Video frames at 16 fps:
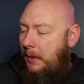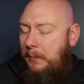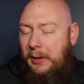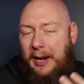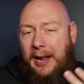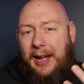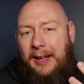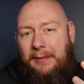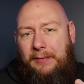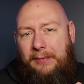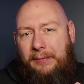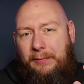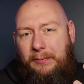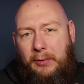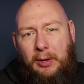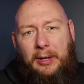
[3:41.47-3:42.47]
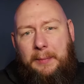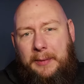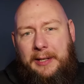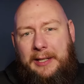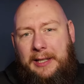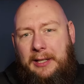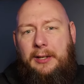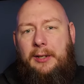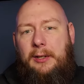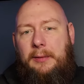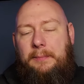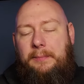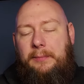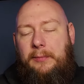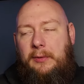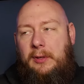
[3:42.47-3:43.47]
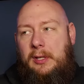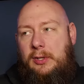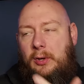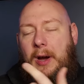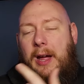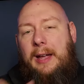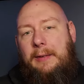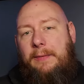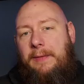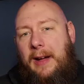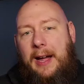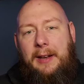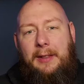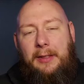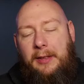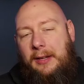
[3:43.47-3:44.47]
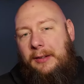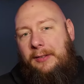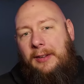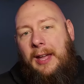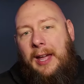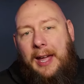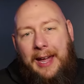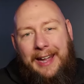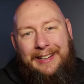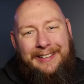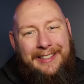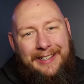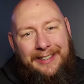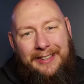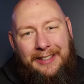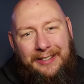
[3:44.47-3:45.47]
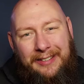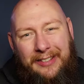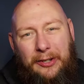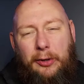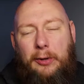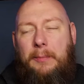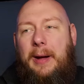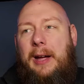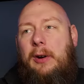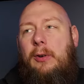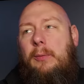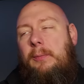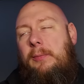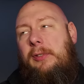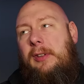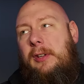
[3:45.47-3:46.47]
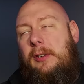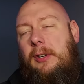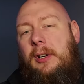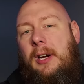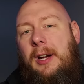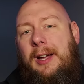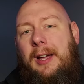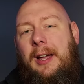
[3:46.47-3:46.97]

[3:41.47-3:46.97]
But I've really been eager to try and find this and get this here in my home theater.